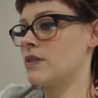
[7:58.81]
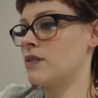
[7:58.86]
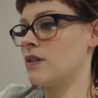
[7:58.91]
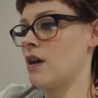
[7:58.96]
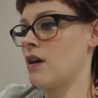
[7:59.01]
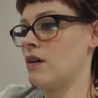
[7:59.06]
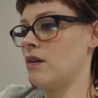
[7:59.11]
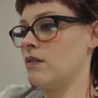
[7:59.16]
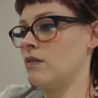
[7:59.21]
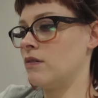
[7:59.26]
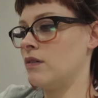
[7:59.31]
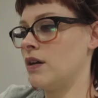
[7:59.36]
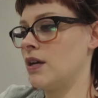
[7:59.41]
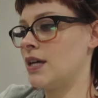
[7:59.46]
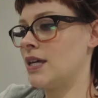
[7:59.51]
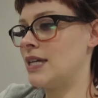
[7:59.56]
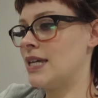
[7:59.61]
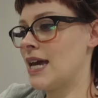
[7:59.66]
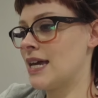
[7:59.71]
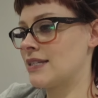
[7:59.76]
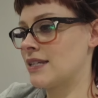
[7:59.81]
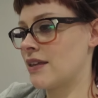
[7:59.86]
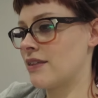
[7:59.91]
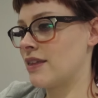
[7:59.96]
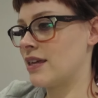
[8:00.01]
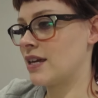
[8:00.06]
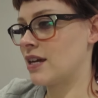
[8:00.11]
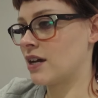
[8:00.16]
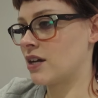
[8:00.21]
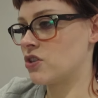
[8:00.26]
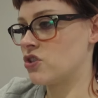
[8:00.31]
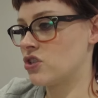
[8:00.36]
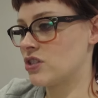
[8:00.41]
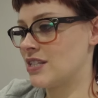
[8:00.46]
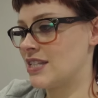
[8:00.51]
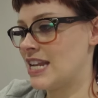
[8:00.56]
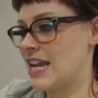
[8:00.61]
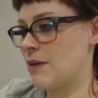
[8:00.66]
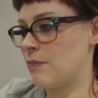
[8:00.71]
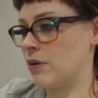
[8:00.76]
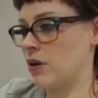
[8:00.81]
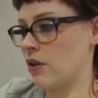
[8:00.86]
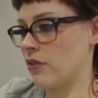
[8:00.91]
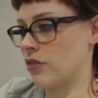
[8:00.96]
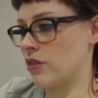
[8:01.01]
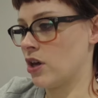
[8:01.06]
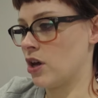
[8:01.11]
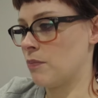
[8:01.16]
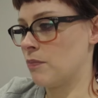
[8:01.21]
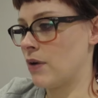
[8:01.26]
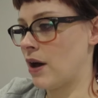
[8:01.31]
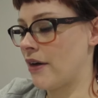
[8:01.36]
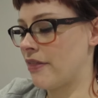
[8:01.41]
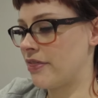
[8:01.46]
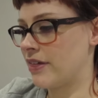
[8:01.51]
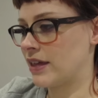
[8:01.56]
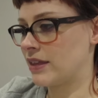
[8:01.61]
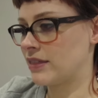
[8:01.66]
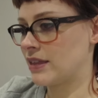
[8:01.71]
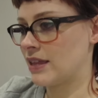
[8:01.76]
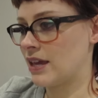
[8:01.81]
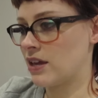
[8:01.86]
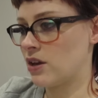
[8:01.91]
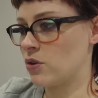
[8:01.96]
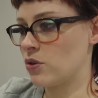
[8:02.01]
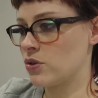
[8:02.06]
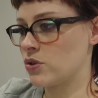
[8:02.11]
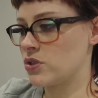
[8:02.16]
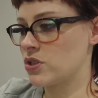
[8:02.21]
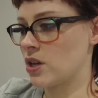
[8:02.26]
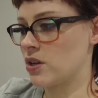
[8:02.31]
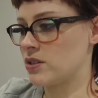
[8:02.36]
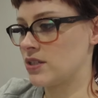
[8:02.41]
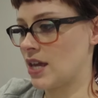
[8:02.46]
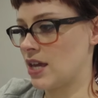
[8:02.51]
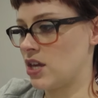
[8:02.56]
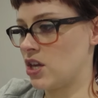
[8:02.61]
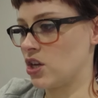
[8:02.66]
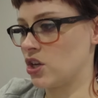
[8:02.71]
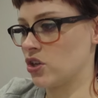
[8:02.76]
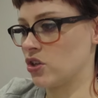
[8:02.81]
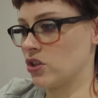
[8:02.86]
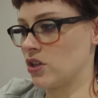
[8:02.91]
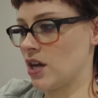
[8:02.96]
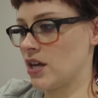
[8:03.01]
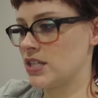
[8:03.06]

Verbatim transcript: so yes, I think I can just nibble on them, but I think they also say you can